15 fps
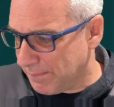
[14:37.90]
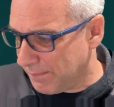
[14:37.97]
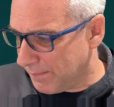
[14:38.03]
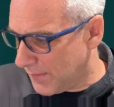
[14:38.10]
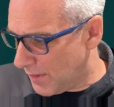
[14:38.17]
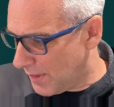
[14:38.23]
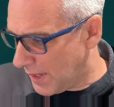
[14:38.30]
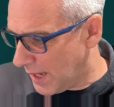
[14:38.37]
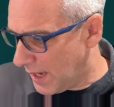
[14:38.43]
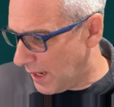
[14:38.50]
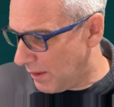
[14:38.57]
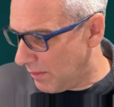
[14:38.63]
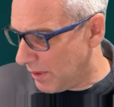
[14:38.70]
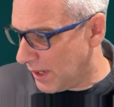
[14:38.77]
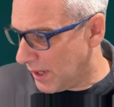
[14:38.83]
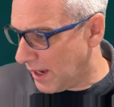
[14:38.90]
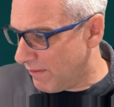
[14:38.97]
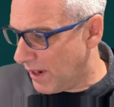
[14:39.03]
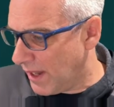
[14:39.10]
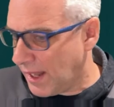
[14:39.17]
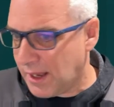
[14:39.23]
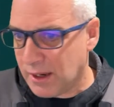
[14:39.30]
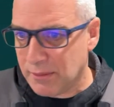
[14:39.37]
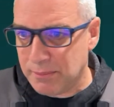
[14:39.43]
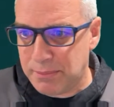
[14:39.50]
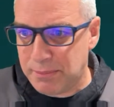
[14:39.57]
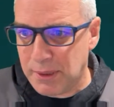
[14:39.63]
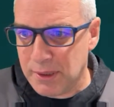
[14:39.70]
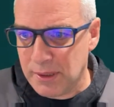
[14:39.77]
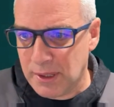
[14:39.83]
Okay, we're going to get rid of that
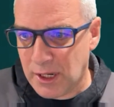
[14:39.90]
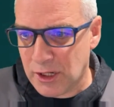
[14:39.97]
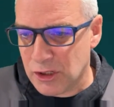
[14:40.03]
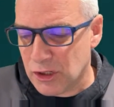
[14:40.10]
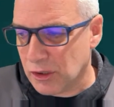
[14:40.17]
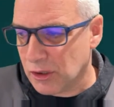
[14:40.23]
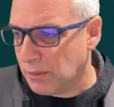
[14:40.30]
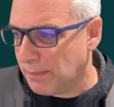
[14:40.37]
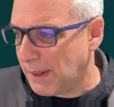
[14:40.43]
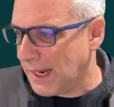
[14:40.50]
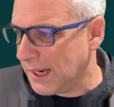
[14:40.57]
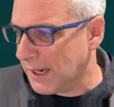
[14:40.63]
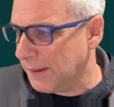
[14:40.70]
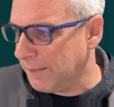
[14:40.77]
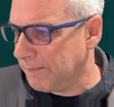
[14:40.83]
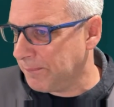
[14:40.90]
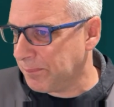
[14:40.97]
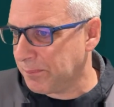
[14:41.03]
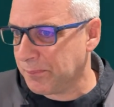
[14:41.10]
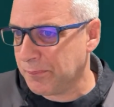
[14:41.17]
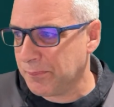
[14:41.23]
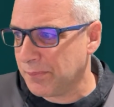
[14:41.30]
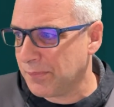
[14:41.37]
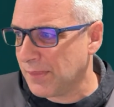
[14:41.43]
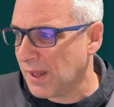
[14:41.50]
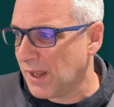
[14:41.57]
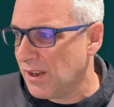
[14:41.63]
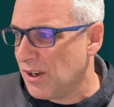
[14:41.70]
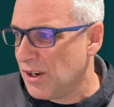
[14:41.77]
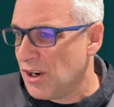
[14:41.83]
button. That shouldn't come back.
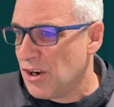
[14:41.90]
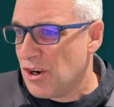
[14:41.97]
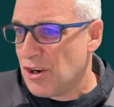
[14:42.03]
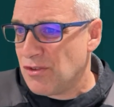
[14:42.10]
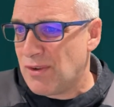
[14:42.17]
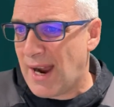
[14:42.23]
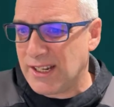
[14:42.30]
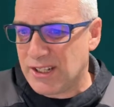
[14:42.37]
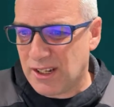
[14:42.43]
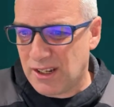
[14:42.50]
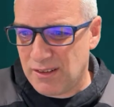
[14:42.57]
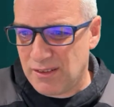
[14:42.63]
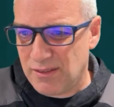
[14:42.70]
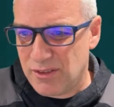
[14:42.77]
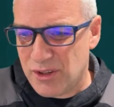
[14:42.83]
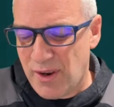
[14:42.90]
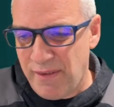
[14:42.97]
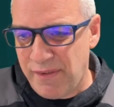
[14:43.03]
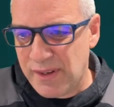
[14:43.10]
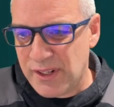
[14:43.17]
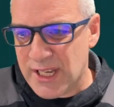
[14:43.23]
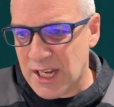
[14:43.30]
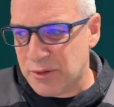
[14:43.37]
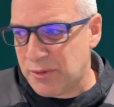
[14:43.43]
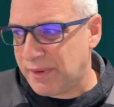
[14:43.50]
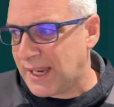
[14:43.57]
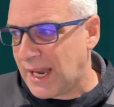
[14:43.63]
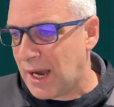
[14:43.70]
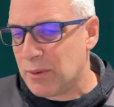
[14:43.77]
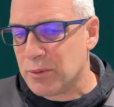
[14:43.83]
Right, so everything starts with
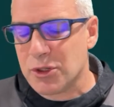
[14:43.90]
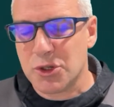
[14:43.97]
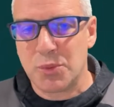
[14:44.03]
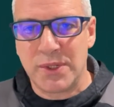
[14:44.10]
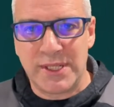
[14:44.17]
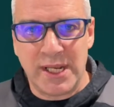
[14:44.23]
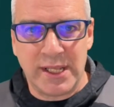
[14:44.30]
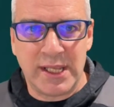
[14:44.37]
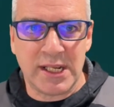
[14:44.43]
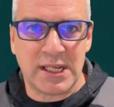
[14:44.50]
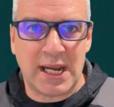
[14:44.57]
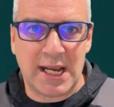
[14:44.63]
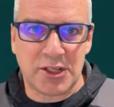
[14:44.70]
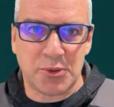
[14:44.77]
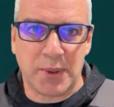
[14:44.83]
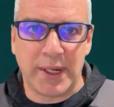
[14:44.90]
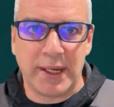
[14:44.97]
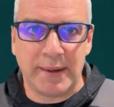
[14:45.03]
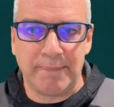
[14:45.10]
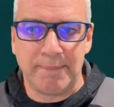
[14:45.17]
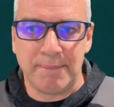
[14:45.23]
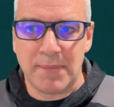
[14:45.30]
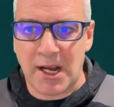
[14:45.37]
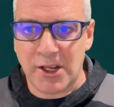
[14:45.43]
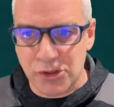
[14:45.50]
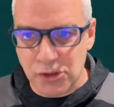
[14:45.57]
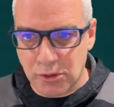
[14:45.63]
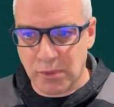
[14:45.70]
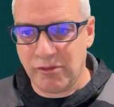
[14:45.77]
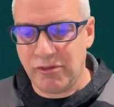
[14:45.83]
accounts. We did this last week. I
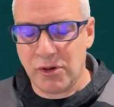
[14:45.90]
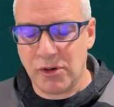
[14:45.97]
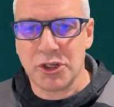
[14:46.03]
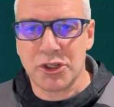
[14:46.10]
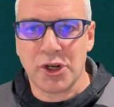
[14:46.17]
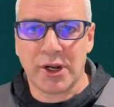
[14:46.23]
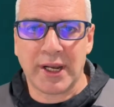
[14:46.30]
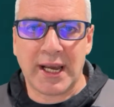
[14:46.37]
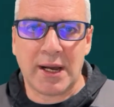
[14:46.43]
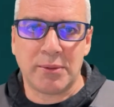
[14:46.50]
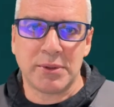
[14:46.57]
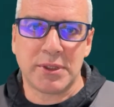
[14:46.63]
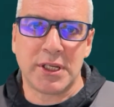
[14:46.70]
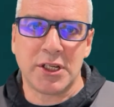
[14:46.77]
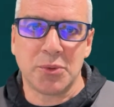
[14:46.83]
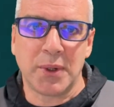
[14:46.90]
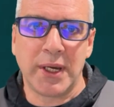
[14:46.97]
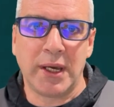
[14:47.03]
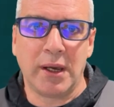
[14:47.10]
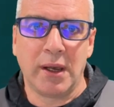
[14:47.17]
don't want to focus on accounts this week.